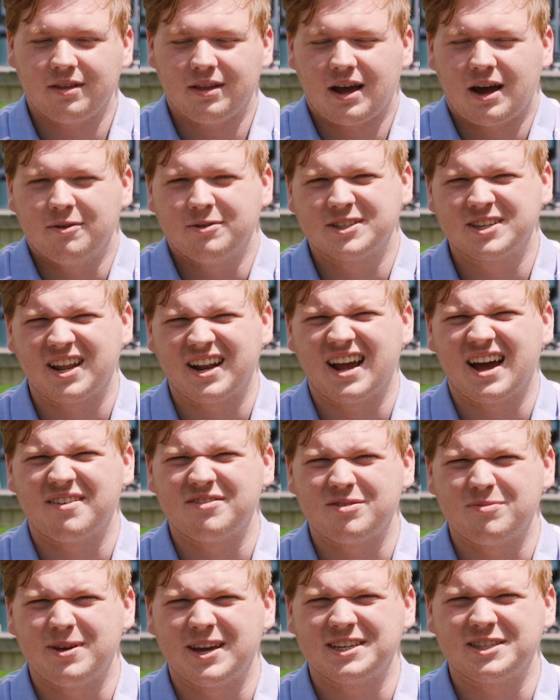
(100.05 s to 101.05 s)
I was going to have
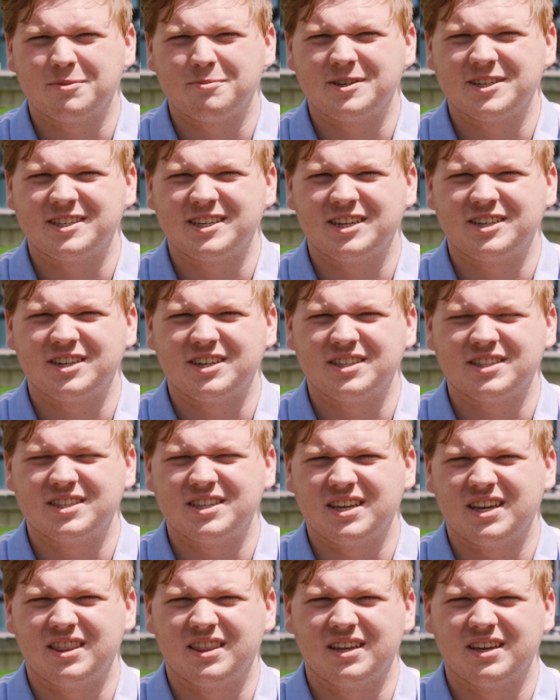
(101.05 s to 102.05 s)
to make some decisions
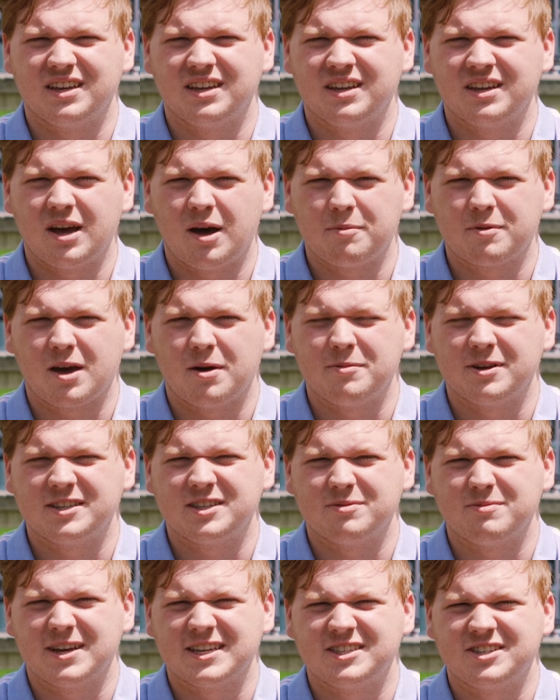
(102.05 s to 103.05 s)
in the upcoming
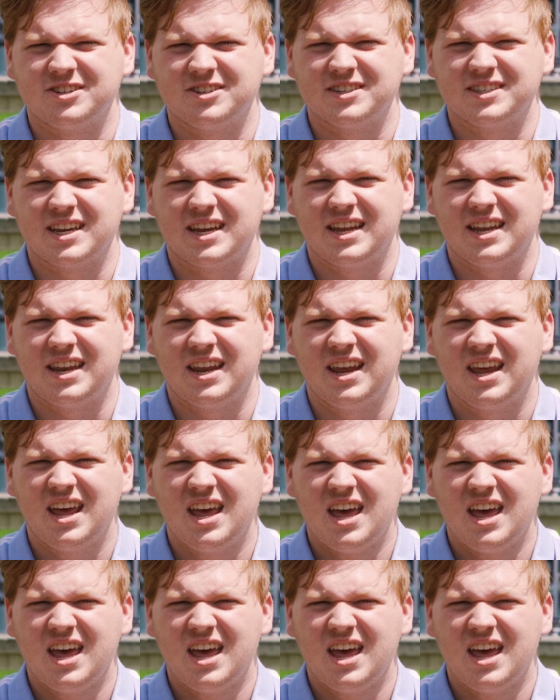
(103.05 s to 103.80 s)
semesters, and